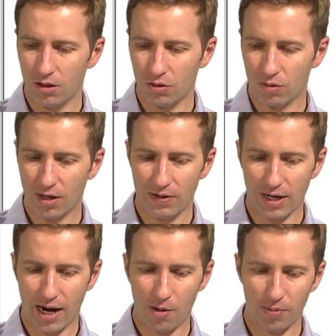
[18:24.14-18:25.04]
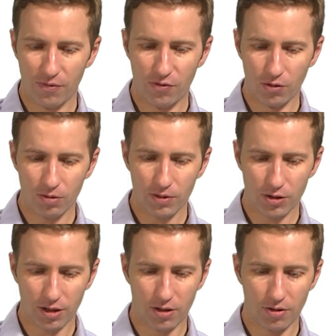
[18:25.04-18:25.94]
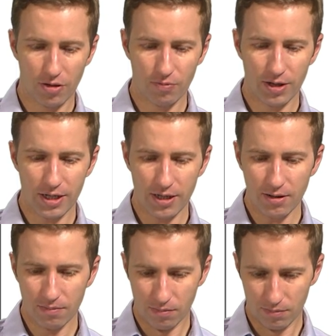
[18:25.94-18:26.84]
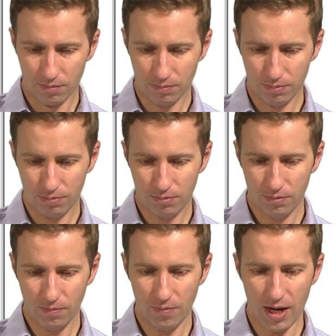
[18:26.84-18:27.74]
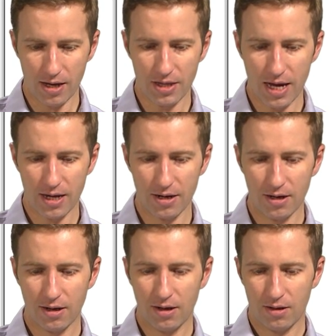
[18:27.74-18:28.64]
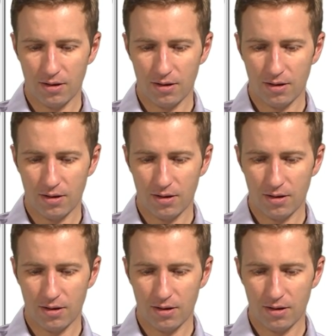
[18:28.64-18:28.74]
You give it an output folder, which I called 3D. And then